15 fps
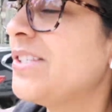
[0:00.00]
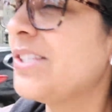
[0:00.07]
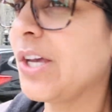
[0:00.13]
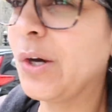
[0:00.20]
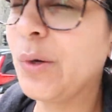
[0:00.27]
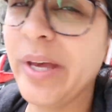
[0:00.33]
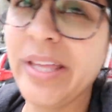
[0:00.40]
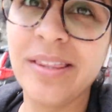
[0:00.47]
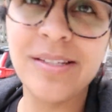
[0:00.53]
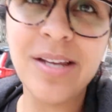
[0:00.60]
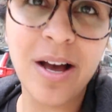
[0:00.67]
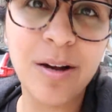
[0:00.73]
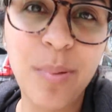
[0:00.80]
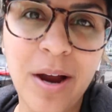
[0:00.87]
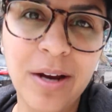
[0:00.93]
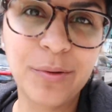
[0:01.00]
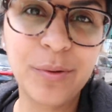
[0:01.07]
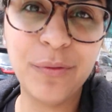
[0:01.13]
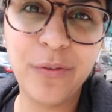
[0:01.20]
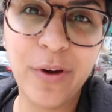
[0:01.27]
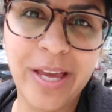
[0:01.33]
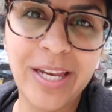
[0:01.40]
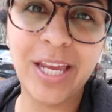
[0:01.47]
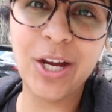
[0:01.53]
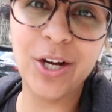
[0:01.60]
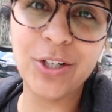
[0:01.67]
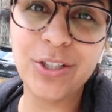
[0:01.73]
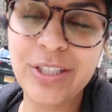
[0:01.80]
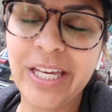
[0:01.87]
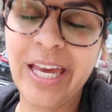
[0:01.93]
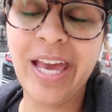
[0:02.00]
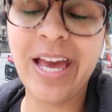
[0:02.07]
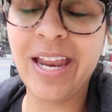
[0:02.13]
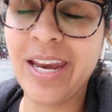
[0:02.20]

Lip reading: So hit the dog park with Franny early,